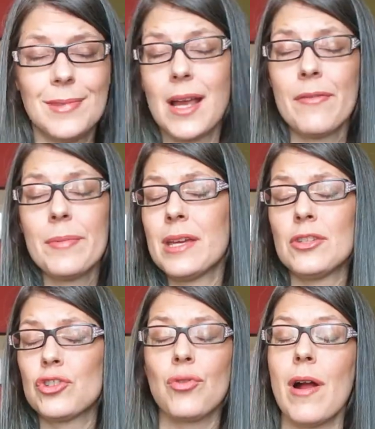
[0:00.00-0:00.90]
The government
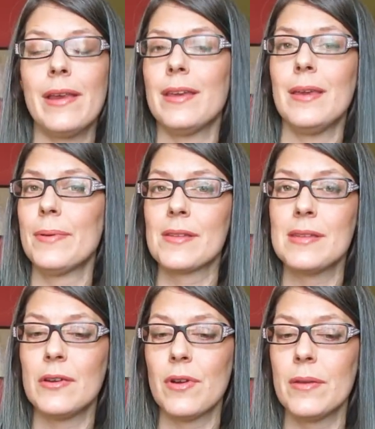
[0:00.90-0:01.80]
can try to keep it a
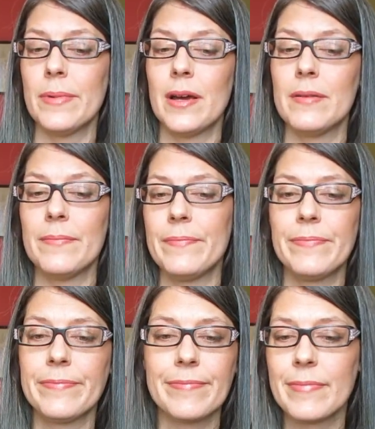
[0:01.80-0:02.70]
secret, but
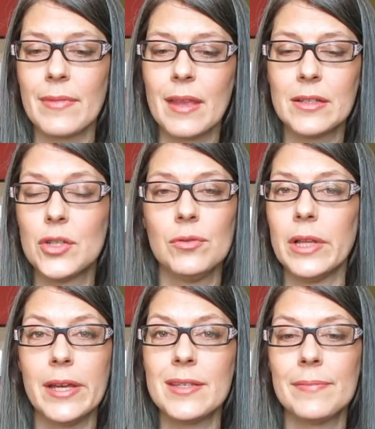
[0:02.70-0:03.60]
too
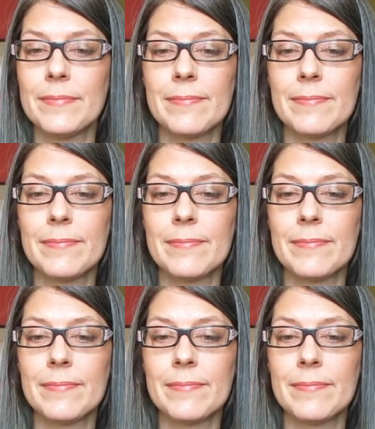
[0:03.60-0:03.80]
late.